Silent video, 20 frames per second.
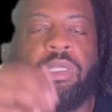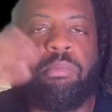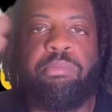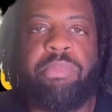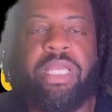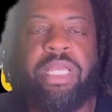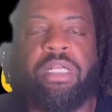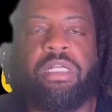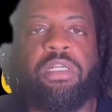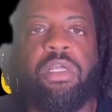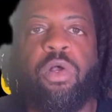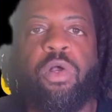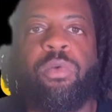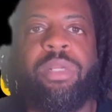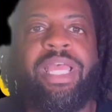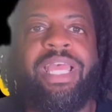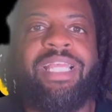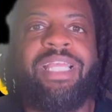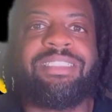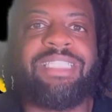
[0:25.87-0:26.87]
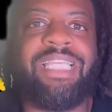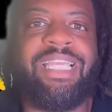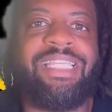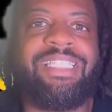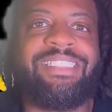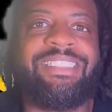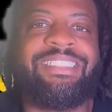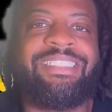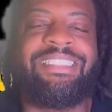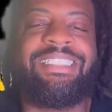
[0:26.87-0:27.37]
better known as a
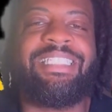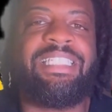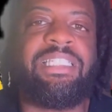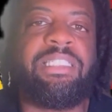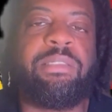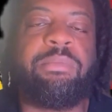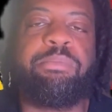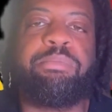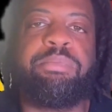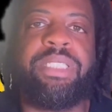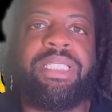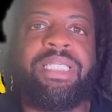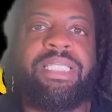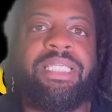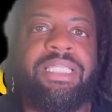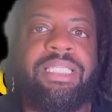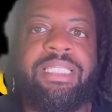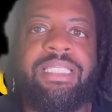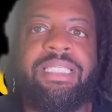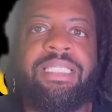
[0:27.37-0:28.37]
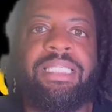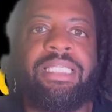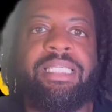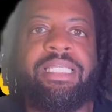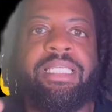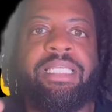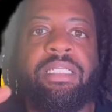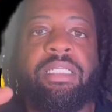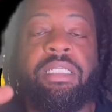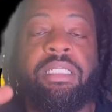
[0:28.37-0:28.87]

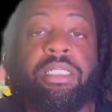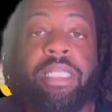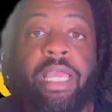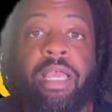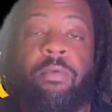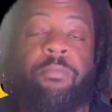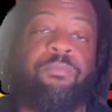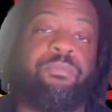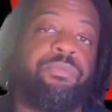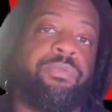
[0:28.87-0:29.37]
CPN. Now,